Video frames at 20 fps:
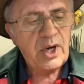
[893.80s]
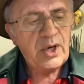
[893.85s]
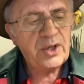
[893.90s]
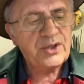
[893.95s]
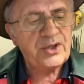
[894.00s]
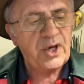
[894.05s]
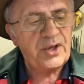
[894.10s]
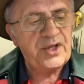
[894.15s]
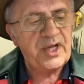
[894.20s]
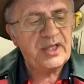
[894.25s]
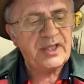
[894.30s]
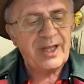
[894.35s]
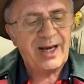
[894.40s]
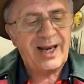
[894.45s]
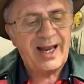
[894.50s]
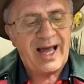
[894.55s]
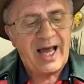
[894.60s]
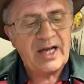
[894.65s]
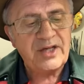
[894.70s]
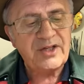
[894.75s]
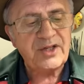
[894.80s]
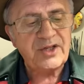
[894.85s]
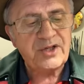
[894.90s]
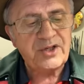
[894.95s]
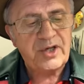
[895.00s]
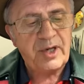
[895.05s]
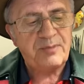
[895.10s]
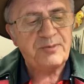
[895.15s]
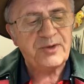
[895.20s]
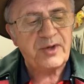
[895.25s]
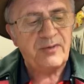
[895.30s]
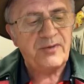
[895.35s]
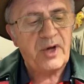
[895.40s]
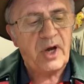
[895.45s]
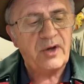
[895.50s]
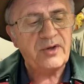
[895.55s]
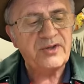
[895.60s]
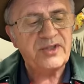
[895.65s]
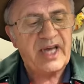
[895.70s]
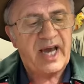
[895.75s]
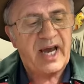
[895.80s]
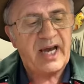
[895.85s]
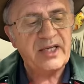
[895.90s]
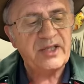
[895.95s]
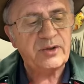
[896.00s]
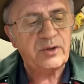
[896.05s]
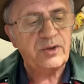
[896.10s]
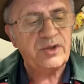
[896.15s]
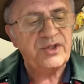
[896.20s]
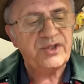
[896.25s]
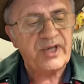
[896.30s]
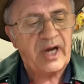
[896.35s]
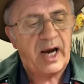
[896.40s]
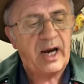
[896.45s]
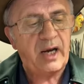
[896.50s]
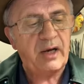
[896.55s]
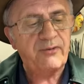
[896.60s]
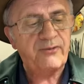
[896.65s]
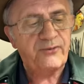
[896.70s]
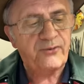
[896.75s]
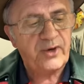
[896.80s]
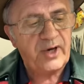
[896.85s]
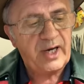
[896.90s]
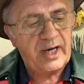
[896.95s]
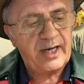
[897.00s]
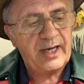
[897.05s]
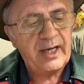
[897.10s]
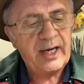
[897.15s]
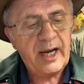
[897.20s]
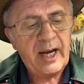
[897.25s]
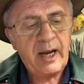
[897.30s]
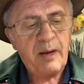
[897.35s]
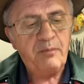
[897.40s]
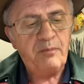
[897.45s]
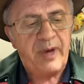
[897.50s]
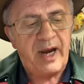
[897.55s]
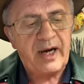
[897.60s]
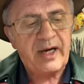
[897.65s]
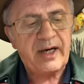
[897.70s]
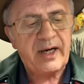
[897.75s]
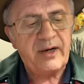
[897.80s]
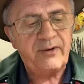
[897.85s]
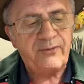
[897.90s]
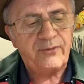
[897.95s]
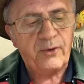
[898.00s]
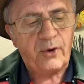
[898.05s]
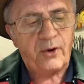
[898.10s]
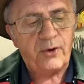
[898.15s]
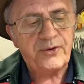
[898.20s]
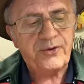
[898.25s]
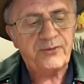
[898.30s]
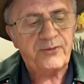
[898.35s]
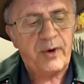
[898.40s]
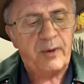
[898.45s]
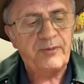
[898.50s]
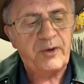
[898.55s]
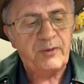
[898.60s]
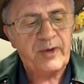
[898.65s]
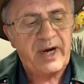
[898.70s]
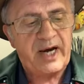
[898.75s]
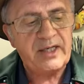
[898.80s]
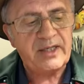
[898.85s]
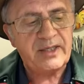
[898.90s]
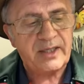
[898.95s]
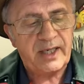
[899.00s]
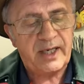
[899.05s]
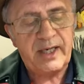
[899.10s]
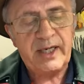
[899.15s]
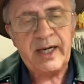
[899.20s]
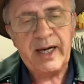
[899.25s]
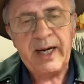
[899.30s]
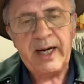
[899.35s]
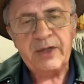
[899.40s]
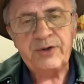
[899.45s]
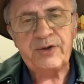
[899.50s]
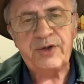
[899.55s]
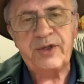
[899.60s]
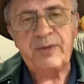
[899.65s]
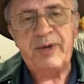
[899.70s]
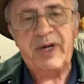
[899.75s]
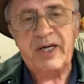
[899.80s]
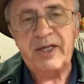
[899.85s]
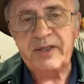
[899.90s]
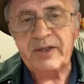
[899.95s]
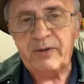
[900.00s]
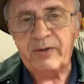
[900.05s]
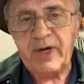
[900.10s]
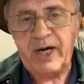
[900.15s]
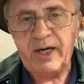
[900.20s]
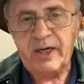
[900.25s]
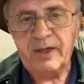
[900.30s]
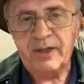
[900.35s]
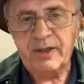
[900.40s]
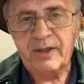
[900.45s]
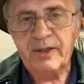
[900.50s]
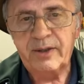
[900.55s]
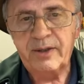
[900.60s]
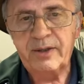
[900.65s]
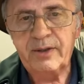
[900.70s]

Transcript: so that the largest ships of those days could sail freely back and forth from the Red Sea to the Mediterranean.